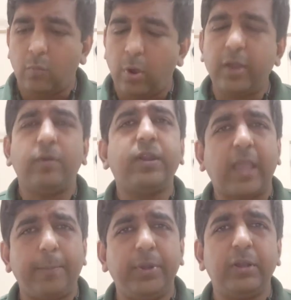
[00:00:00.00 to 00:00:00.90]
Whatever
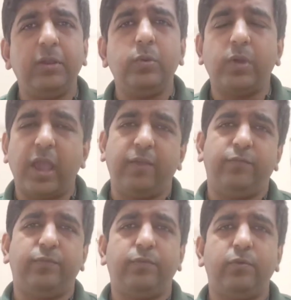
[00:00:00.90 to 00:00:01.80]
capital you have,
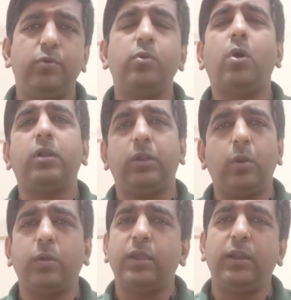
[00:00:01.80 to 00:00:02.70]
do not
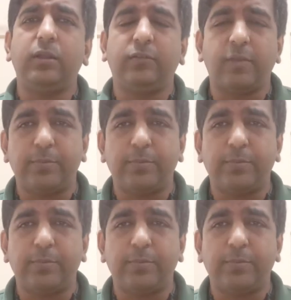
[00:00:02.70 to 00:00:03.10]
allocate a